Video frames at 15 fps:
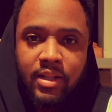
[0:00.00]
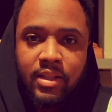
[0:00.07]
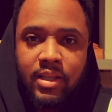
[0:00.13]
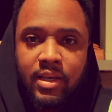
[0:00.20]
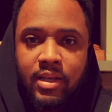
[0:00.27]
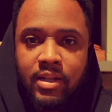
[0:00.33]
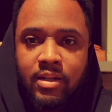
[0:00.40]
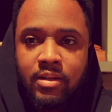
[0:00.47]
And
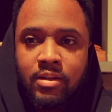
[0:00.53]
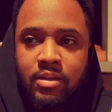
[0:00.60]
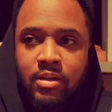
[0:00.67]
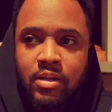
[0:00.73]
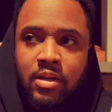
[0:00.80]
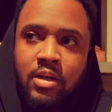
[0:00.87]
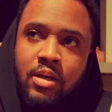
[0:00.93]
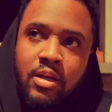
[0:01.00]

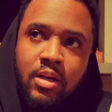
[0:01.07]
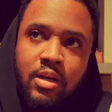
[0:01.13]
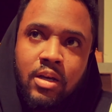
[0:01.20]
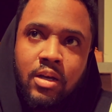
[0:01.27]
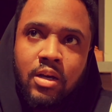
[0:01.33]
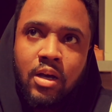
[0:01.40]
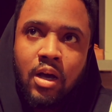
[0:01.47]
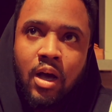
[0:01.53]

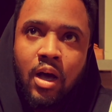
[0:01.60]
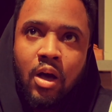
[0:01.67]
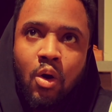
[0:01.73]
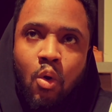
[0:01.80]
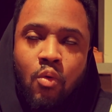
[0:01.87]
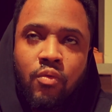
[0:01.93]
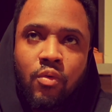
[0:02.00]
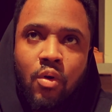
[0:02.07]
then uh,
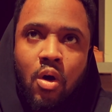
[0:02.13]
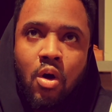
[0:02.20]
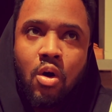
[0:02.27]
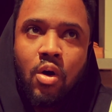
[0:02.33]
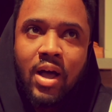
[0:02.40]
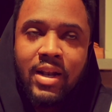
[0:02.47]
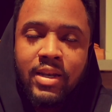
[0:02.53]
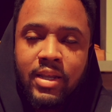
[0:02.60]

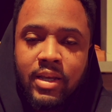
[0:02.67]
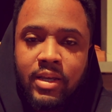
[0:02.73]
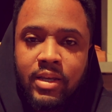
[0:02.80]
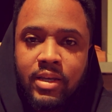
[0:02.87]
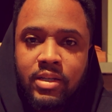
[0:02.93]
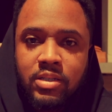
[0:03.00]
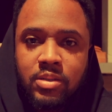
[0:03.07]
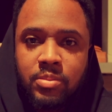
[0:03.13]
overall, I did
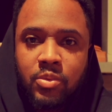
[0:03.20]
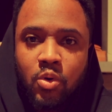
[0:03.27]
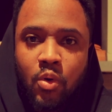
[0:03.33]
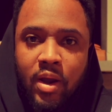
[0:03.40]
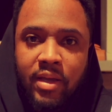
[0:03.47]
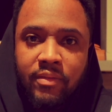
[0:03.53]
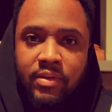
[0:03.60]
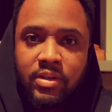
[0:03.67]
get some
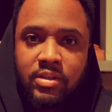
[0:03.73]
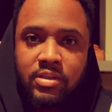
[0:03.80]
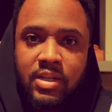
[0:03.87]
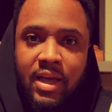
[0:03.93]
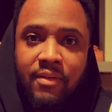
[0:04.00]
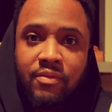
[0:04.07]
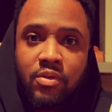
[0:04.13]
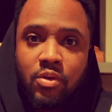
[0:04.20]
cravings
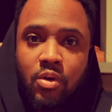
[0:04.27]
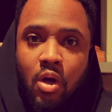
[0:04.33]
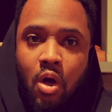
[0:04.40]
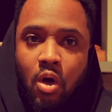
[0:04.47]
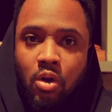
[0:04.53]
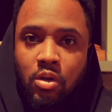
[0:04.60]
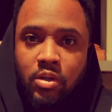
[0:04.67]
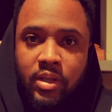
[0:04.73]
after
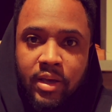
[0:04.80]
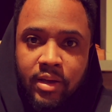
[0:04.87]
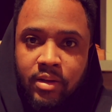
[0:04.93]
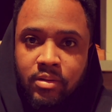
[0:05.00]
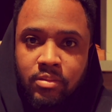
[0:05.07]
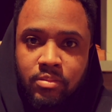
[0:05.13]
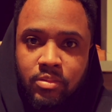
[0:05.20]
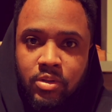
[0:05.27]
all of that,
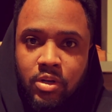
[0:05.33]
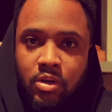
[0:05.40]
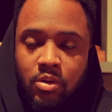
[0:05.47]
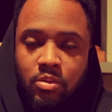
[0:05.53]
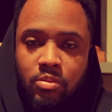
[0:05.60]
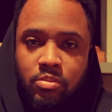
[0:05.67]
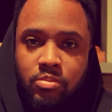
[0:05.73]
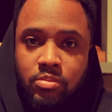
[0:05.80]
you
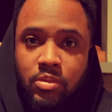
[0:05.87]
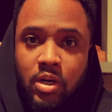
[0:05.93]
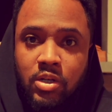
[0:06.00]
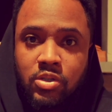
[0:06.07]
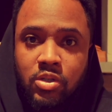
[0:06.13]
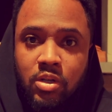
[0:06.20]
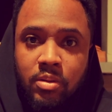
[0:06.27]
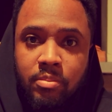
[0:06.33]
know,
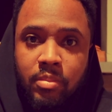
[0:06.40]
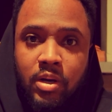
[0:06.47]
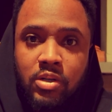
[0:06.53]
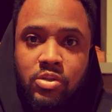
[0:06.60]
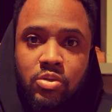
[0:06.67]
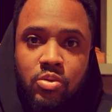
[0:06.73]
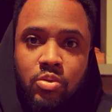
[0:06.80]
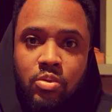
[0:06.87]
hustle and
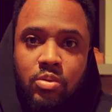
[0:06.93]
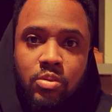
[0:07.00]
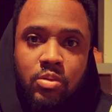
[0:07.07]
bustle.